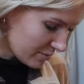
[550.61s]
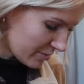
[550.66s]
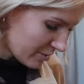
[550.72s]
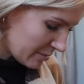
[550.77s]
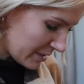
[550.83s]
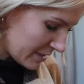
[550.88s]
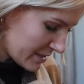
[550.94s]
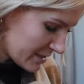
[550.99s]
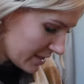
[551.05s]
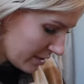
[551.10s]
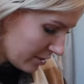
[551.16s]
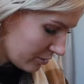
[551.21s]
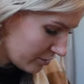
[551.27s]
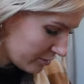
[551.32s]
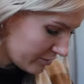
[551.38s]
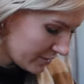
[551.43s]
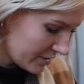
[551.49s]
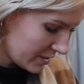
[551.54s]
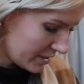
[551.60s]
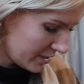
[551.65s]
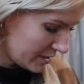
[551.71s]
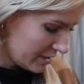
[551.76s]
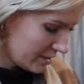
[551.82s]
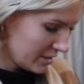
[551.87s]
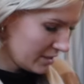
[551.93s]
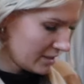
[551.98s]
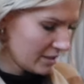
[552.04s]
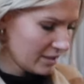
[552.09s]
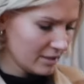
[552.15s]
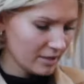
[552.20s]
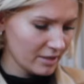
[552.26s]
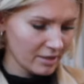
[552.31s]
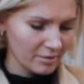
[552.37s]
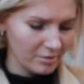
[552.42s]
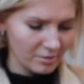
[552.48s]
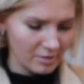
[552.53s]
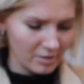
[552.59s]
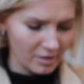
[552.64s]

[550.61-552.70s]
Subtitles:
for myself.